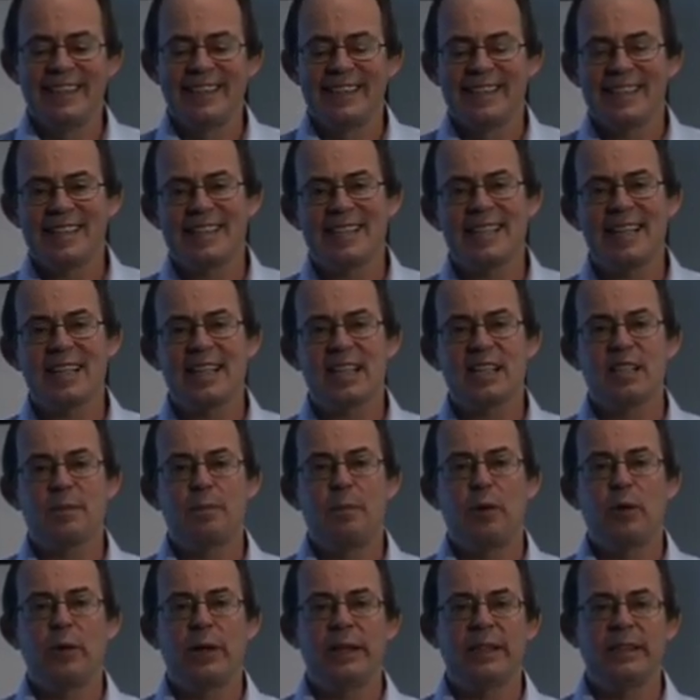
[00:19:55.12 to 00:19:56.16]
The sixth
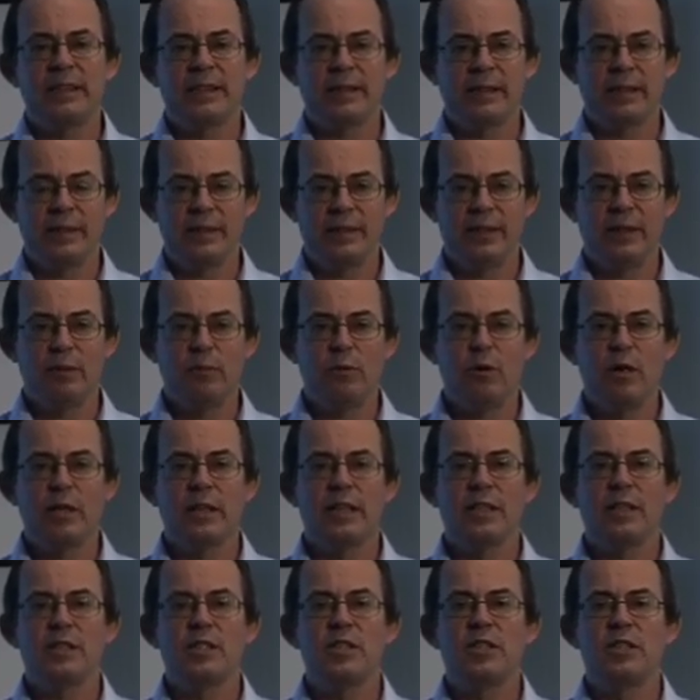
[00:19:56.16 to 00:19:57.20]
point that one
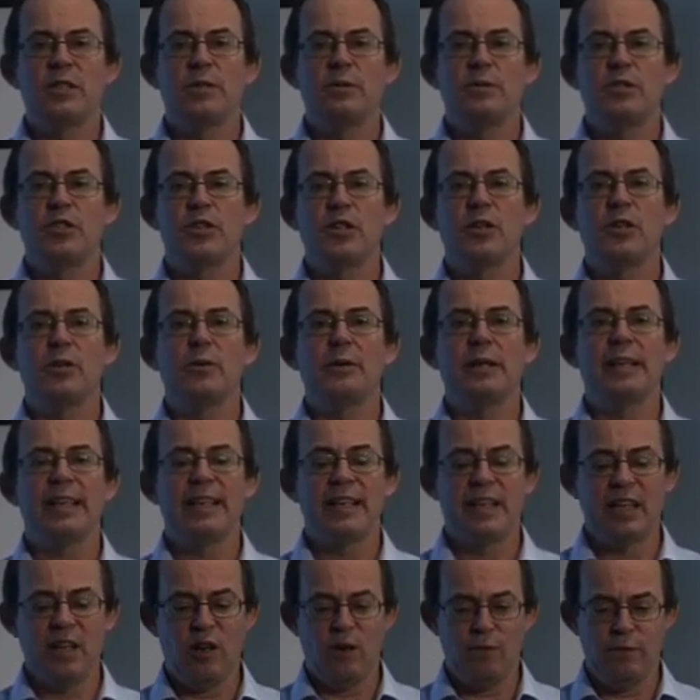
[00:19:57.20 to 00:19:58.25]
can do during a
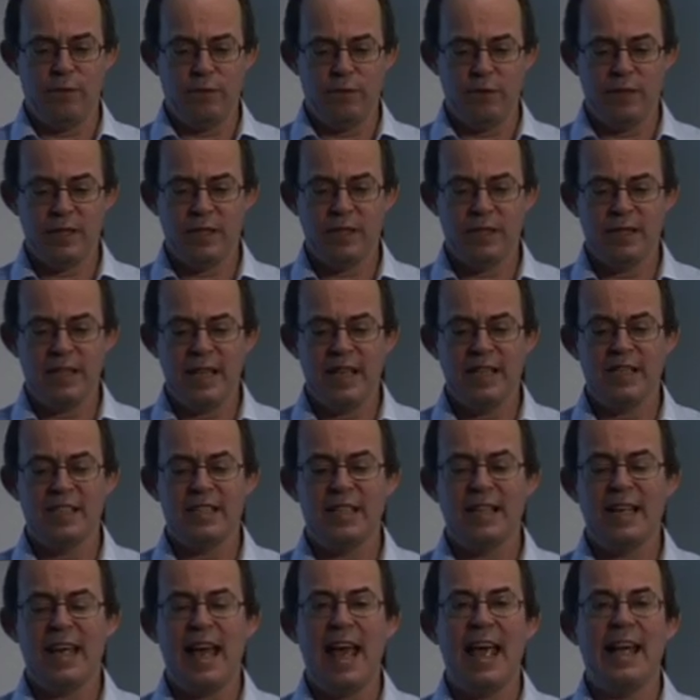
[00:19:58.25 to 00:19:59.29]
conference is
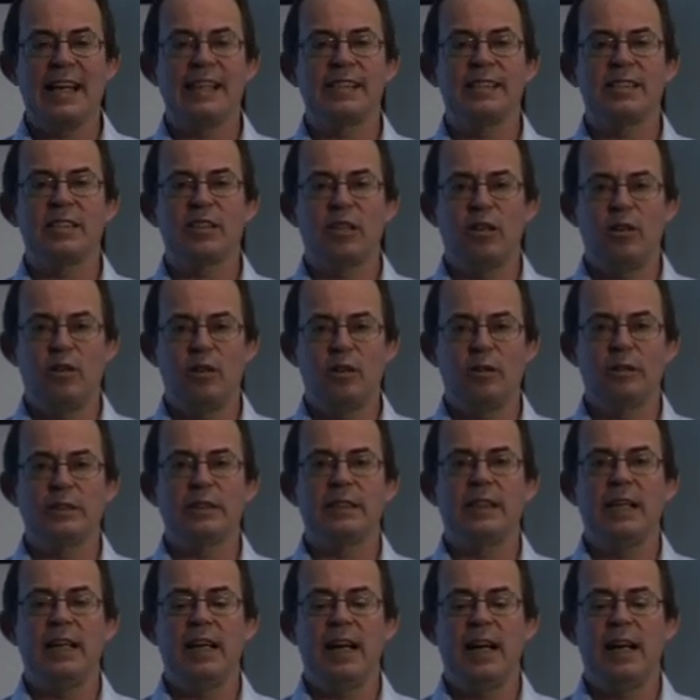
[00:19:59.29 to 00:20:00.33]
to end
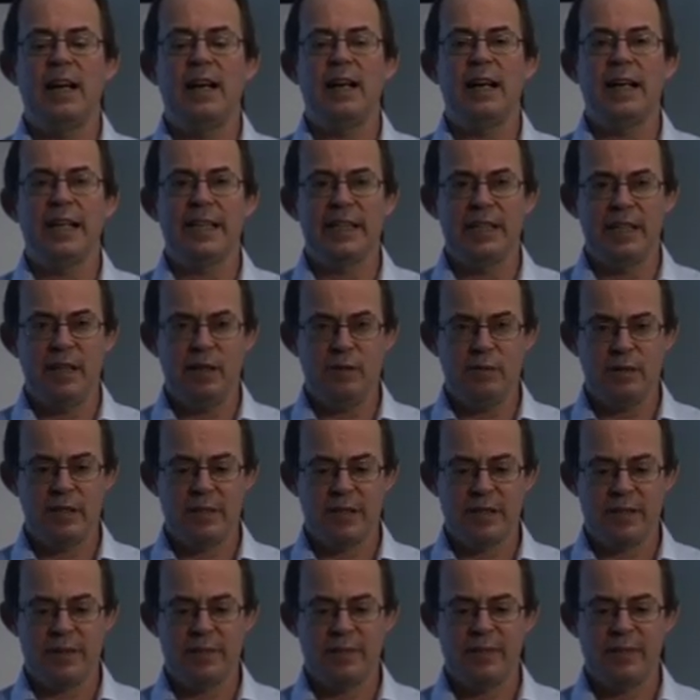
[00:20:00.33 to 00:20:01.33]
on a high note.